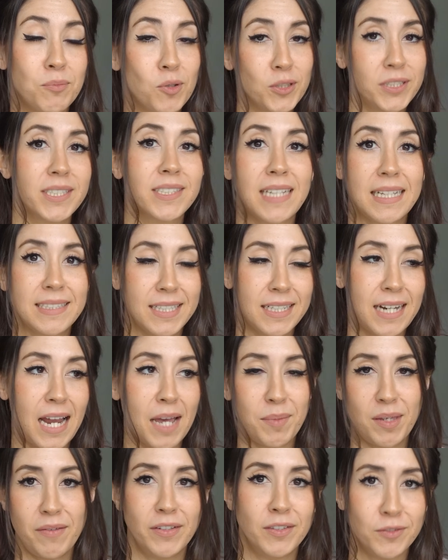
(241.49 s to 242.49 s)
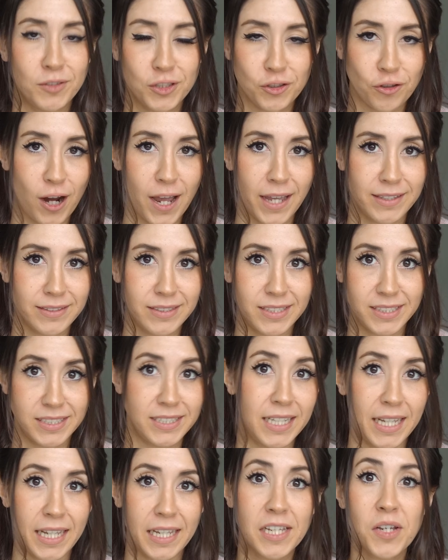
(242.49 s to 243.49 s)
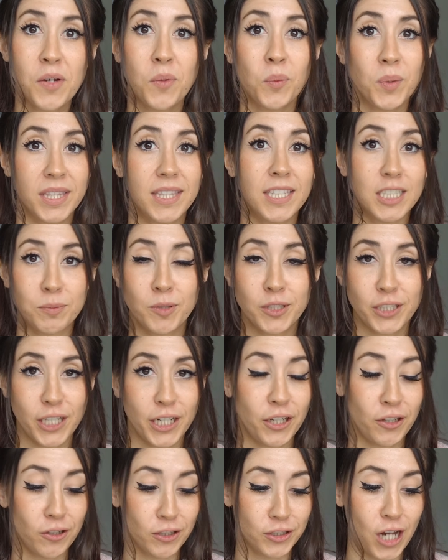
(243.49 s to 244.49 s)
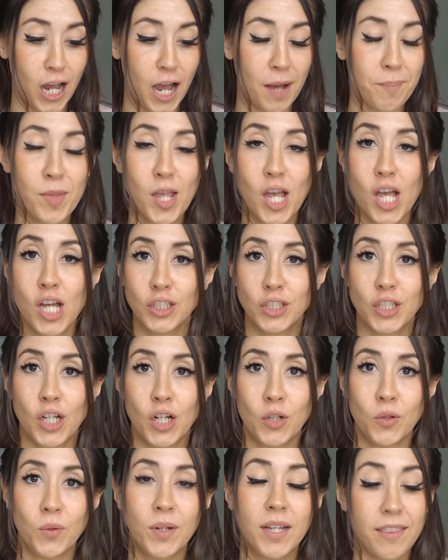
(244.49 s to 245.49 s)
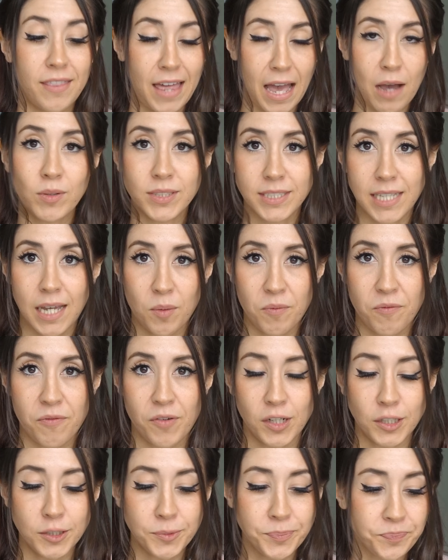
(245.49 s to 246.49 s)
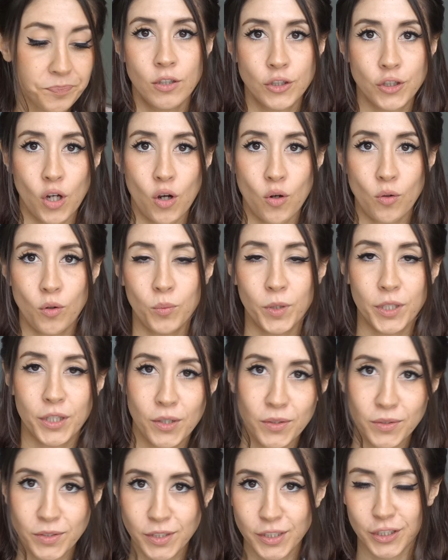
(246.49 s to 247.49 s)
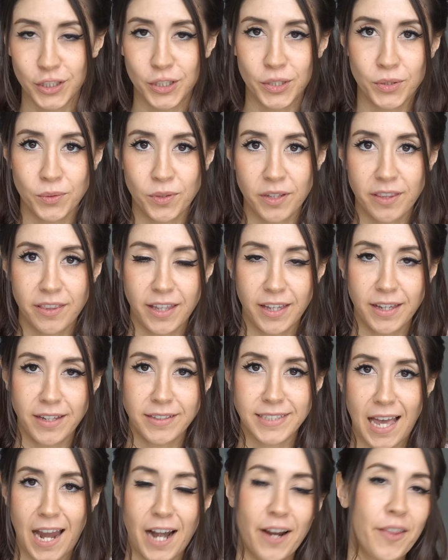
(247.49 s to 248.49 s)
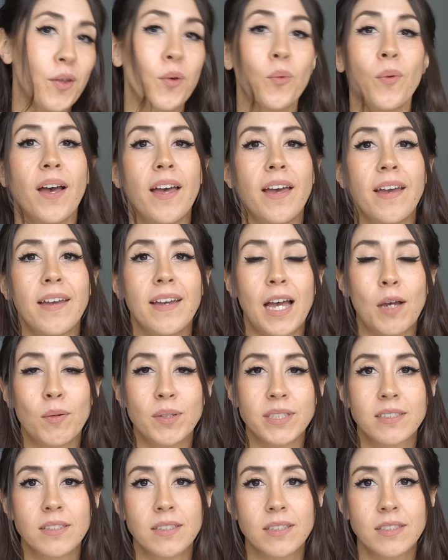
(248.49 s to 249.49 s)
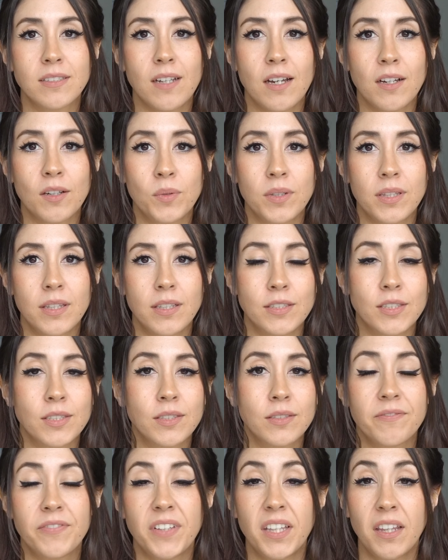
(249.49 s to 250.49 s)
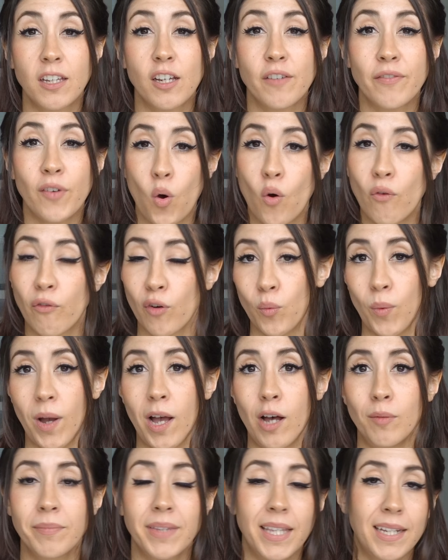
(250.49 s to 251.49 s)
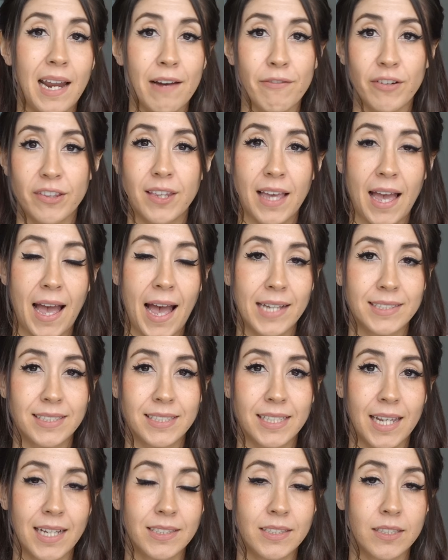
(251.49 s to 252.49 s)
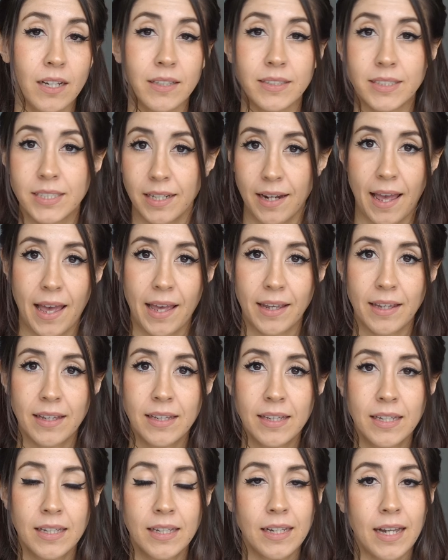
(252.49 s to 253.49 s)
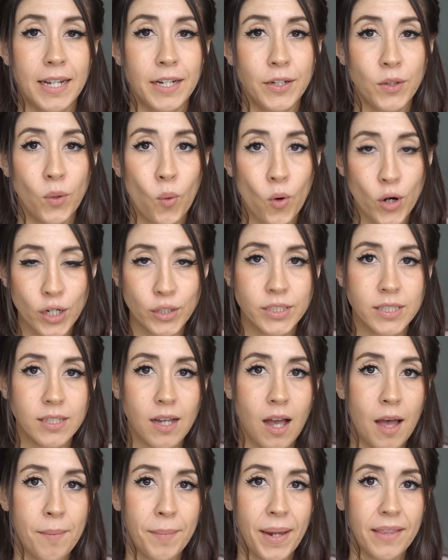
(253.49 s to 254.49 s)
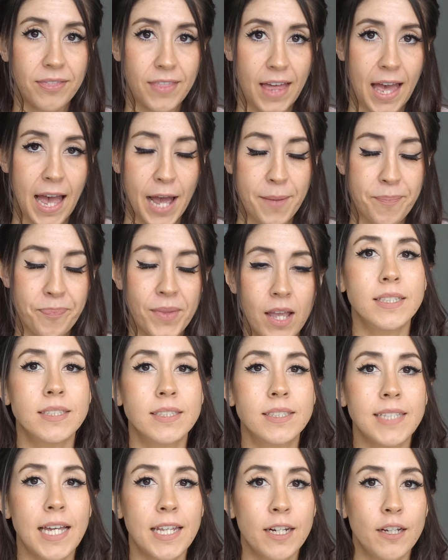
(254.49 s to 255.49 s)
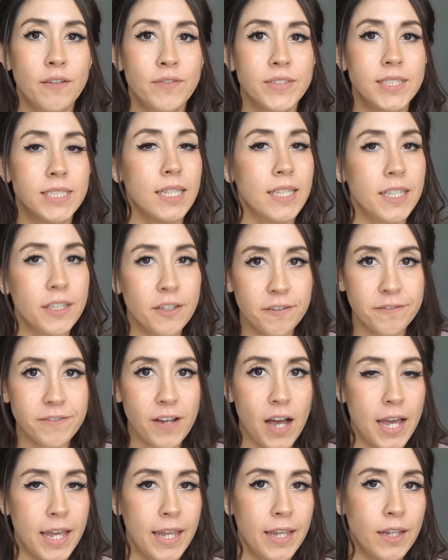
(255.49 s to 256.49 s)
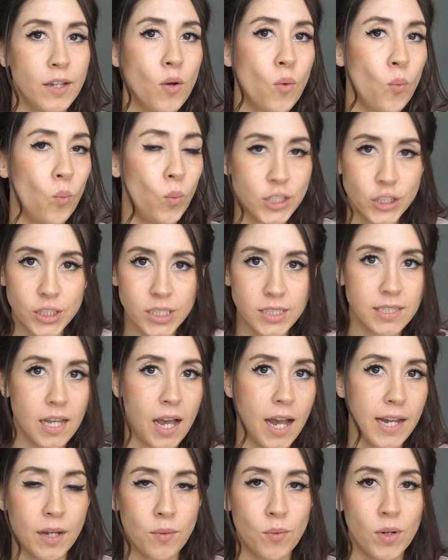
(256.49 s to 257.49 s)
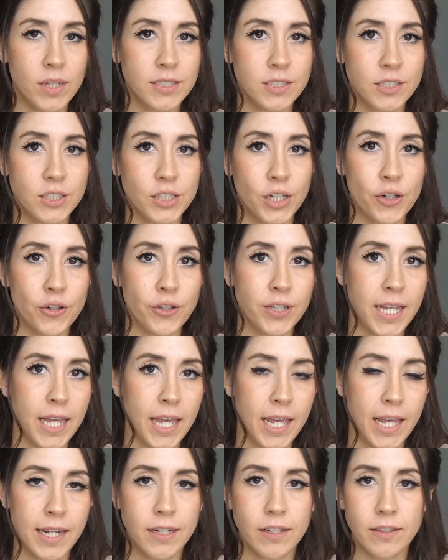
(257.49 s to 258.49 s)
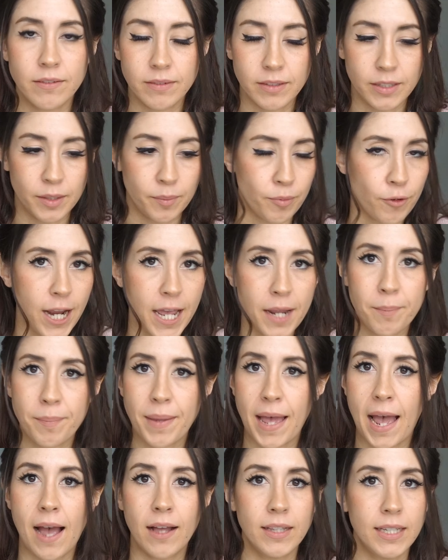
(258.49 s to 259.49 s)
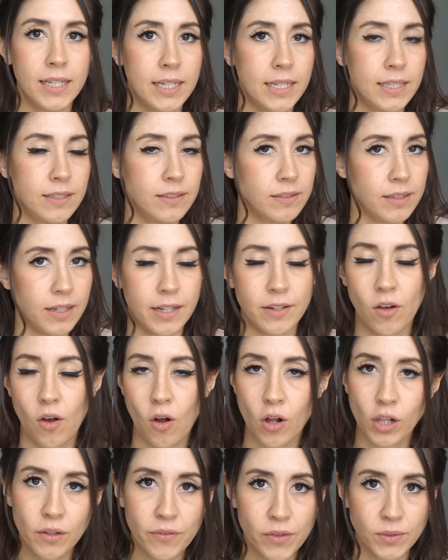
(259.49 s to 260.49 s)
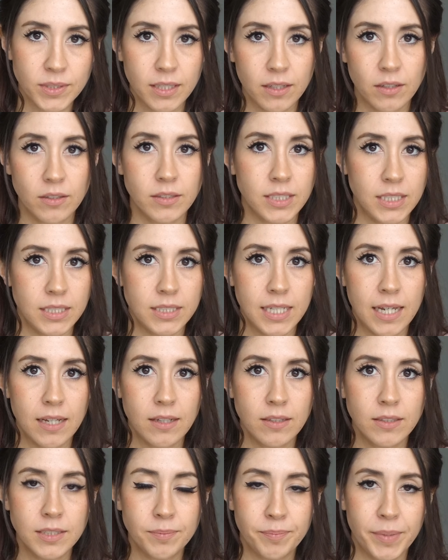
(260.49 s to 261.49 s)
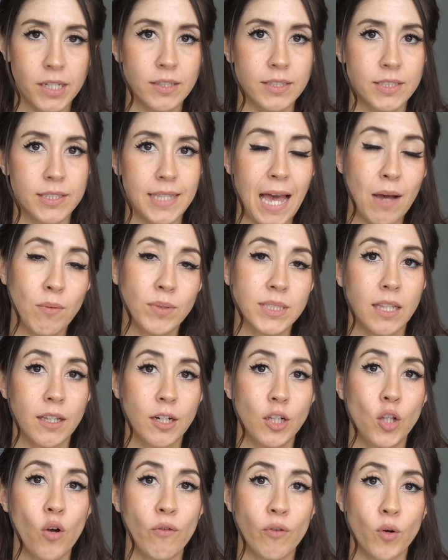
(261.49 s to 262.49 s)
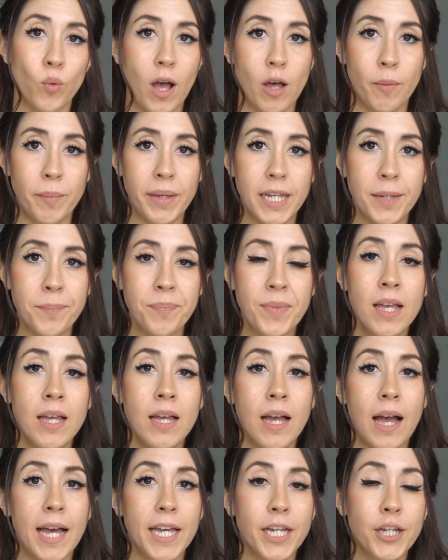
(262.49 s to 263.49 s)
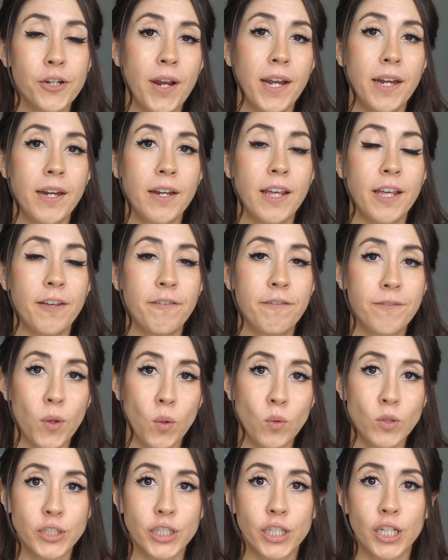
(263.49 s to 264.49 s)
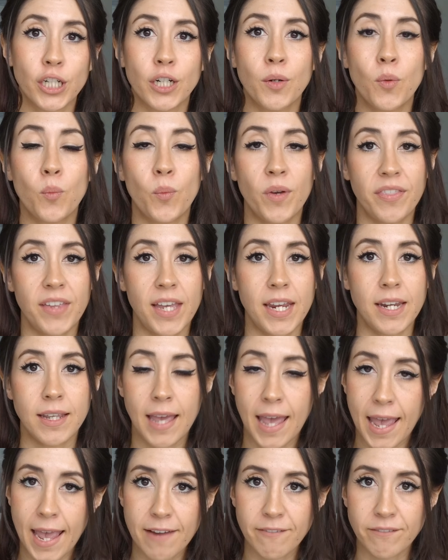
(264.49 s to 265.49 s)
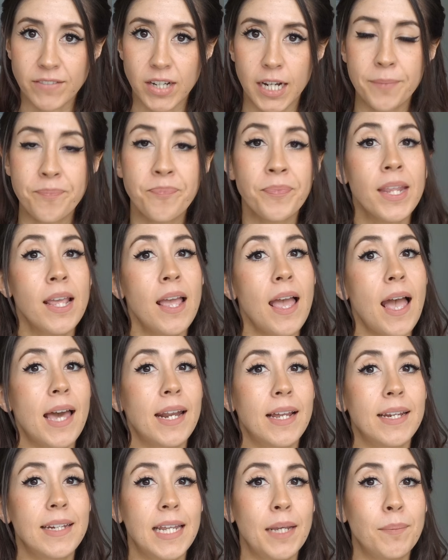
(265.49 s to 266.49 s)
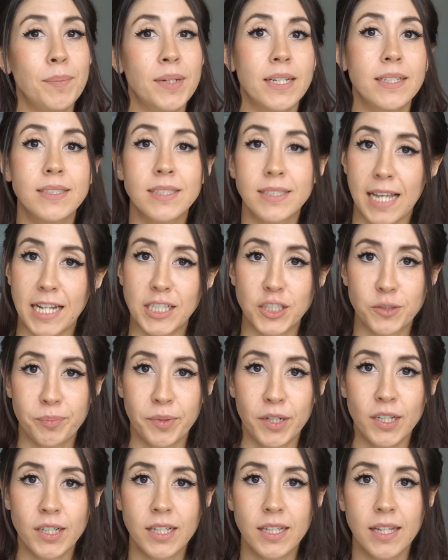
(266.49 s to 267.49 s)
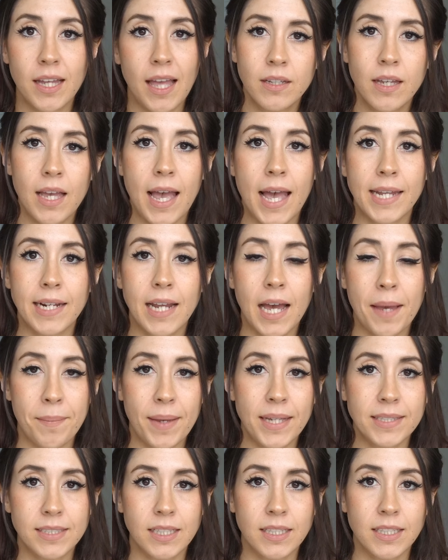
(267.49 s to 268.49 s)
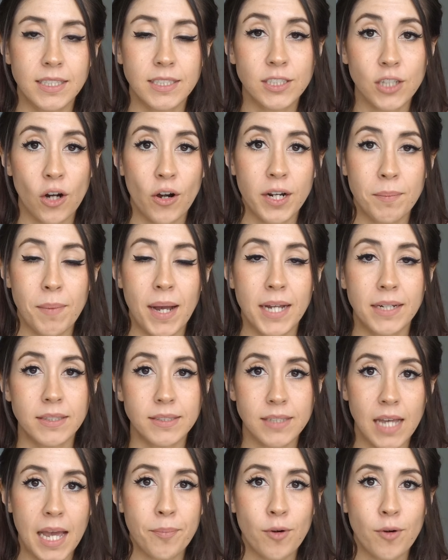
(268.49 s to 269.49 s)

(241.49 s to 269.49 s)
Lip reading: more success than I'm even trying to see with this particular shop. So that was helpful. So with those 2 things out of the way, I was still stuck with this feeling of overwhelm that everything had to get done today. And in order to combat that, instead of solidifying which design I wanted to create, the brand palette, and all of those little details, because that was a little overwhelming, I created a folder within Canva and I named it Sketchbook. And I basically started my design